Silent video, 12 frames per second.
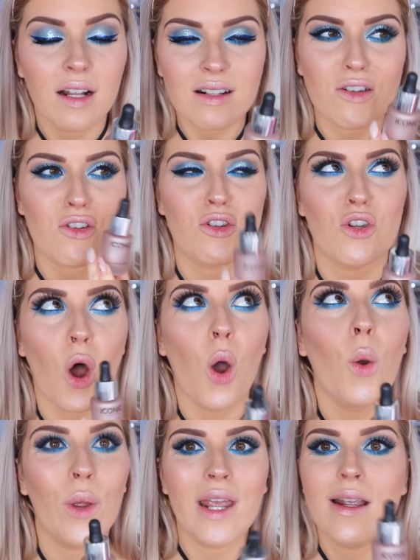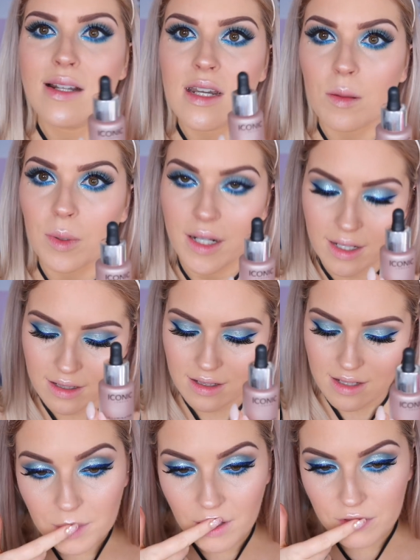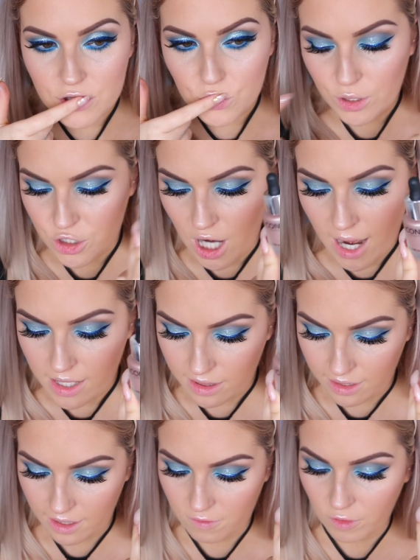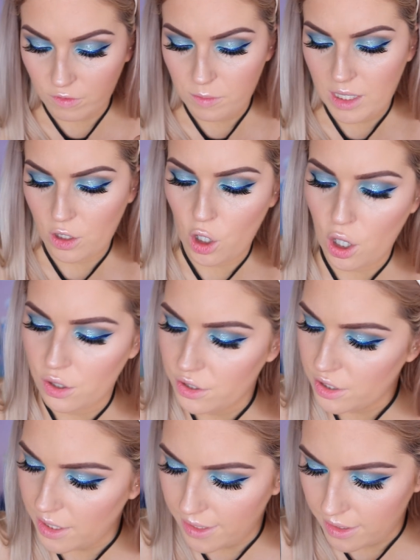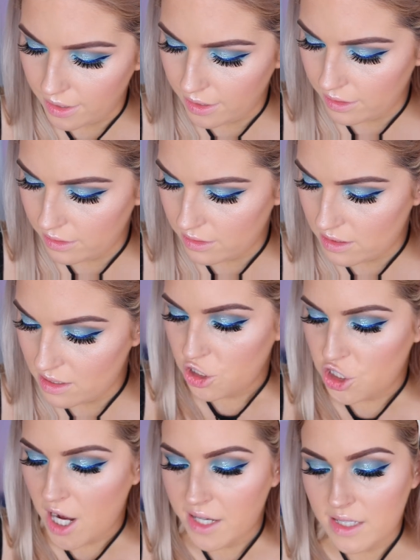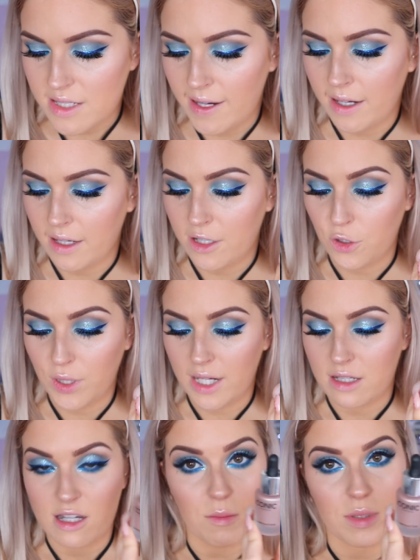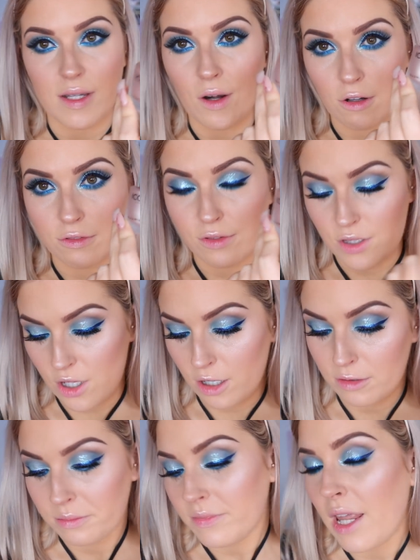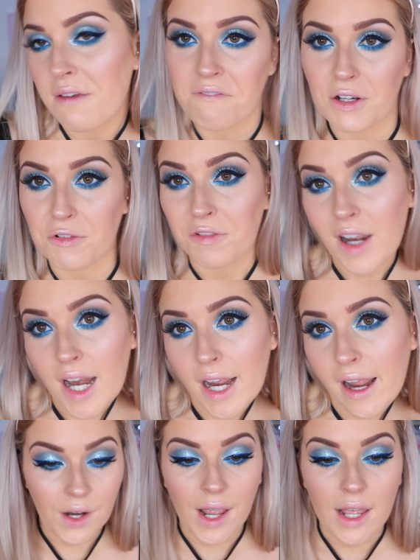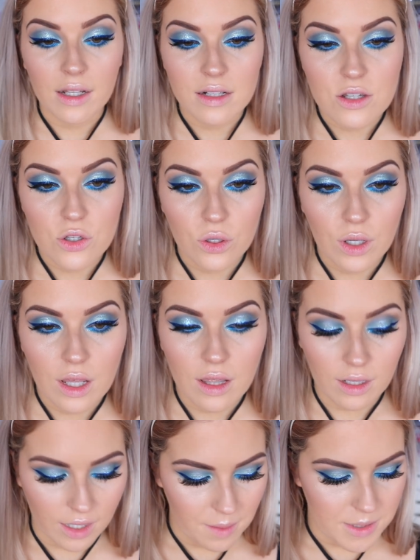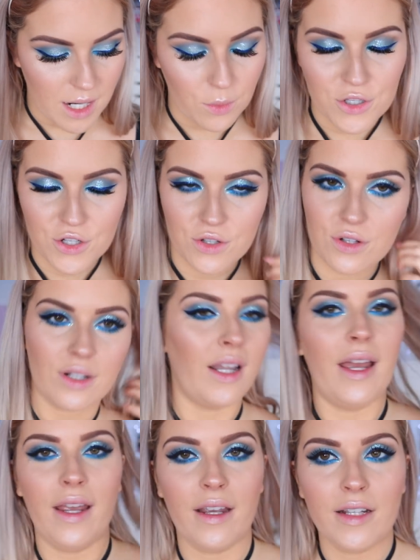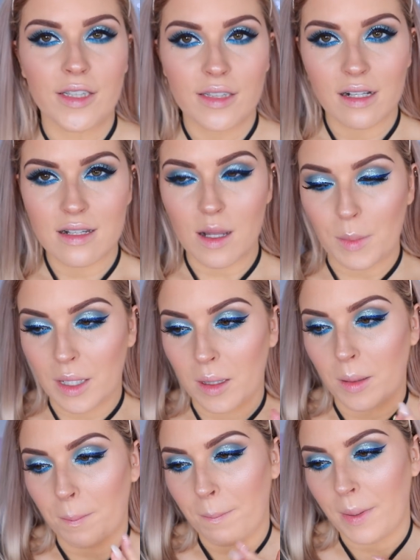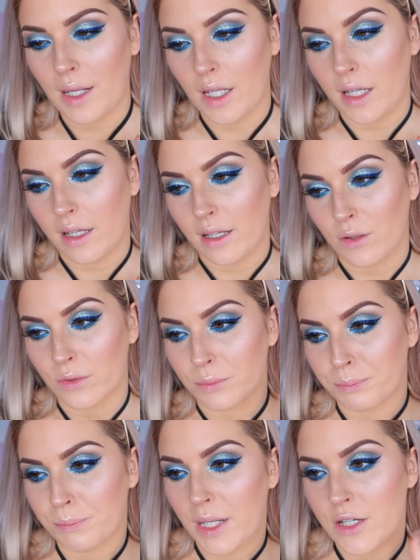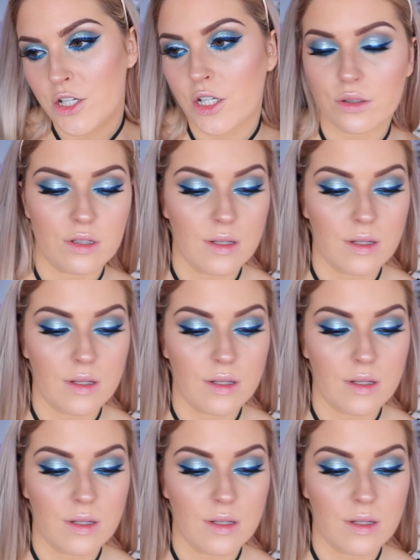because it's so easy to blend. Yeah, if you do want to try anything, they've given me a code. It is Shannon10 and you'll get 10% off, so feel free. Okay, let's do the lips. I want to do, like, something pinky or peachy or